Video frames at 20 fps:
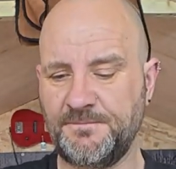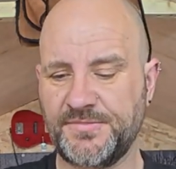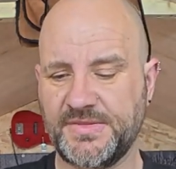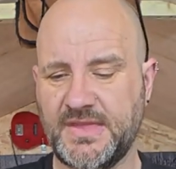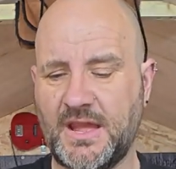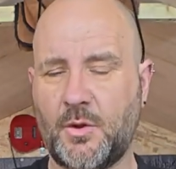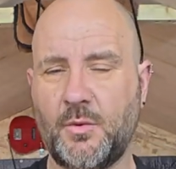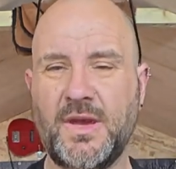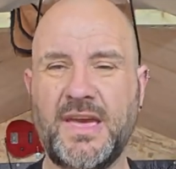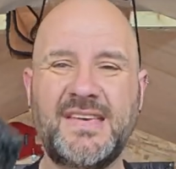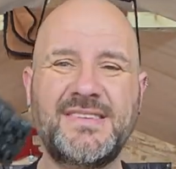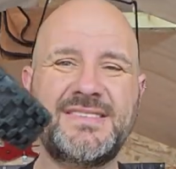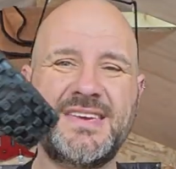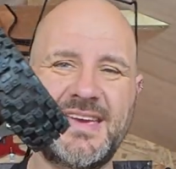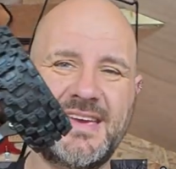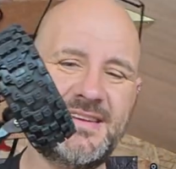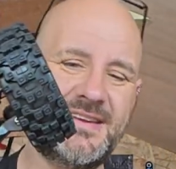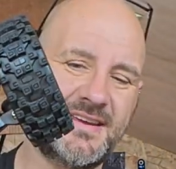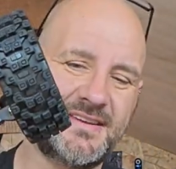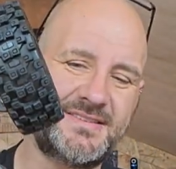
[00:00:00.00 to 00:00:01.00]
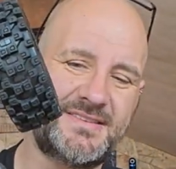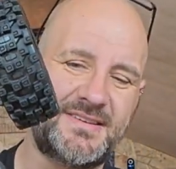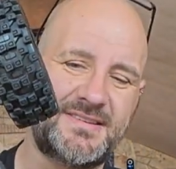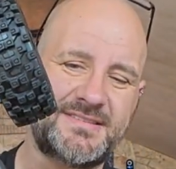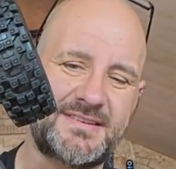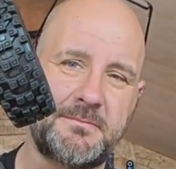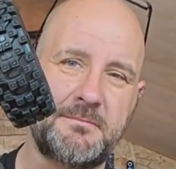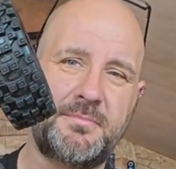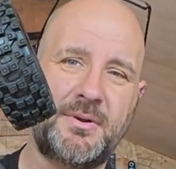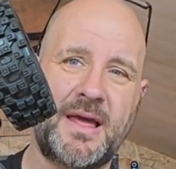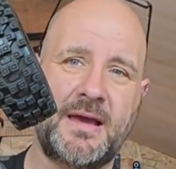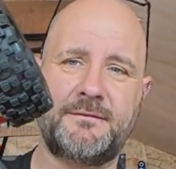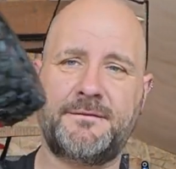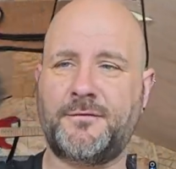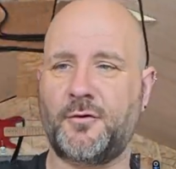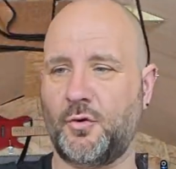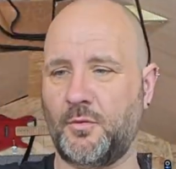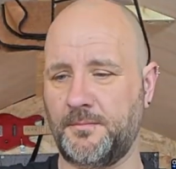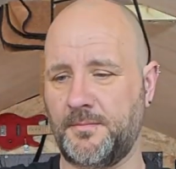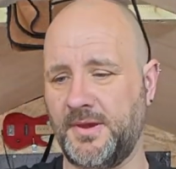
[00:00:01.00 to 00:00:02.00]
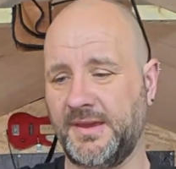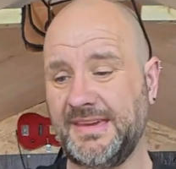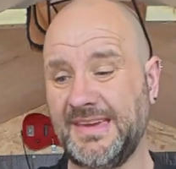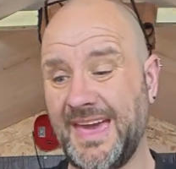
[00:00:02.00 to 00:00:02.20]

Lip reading: Now, is it an existing platform?